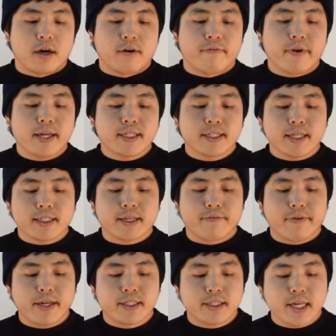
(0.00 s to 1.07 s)
Phase 6 and
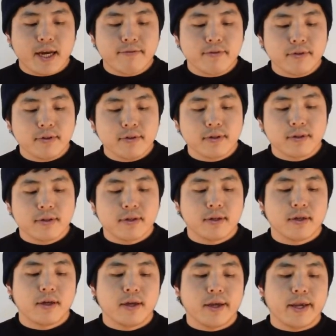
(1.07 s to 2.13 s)
phase 7
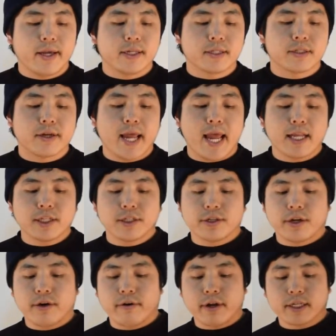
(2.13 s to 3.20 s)
is the
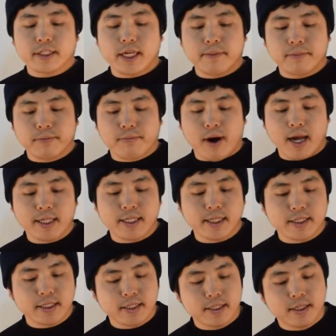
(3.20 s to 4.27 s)
engineering sample
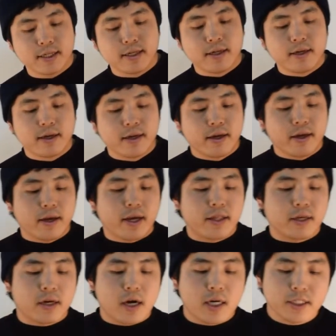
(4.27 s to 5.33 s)
process. And the
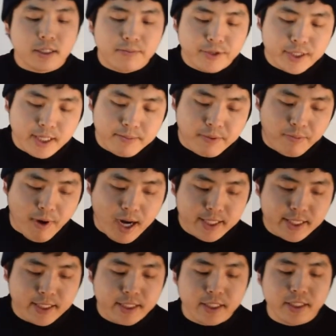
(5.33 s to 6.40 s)
customer sample
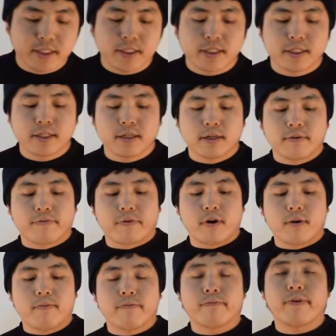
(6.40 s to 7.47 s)
process is
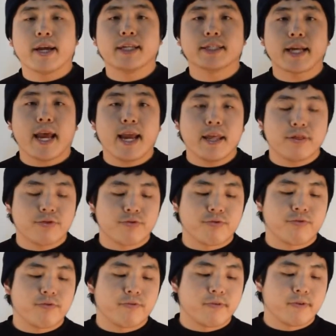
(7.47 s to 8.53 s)
from phase 8
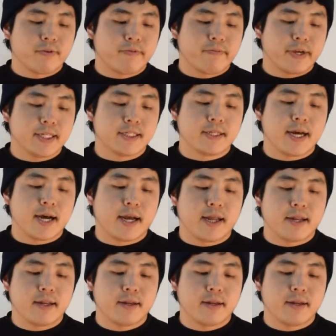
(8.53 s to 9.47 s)
through phase 9.